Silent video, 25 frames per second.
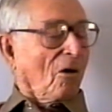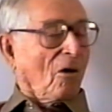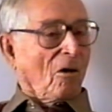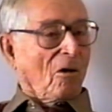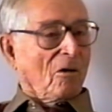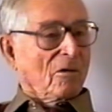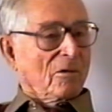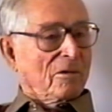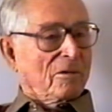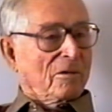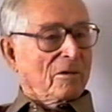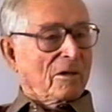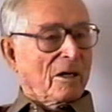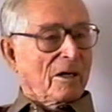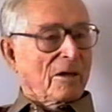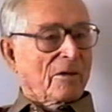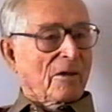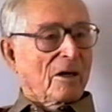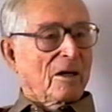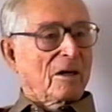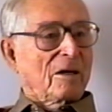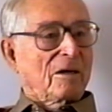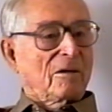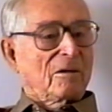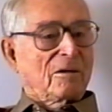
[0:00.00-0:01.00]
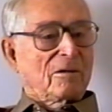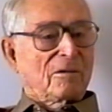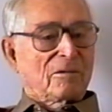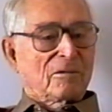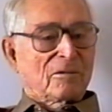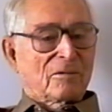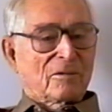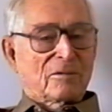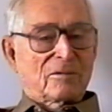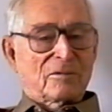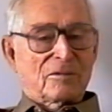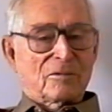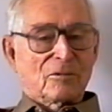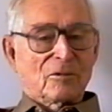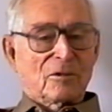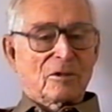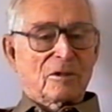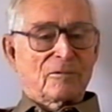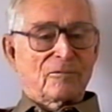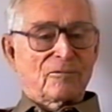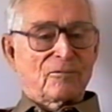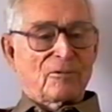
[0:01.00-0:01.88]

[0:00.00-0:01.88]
Oh yeah, we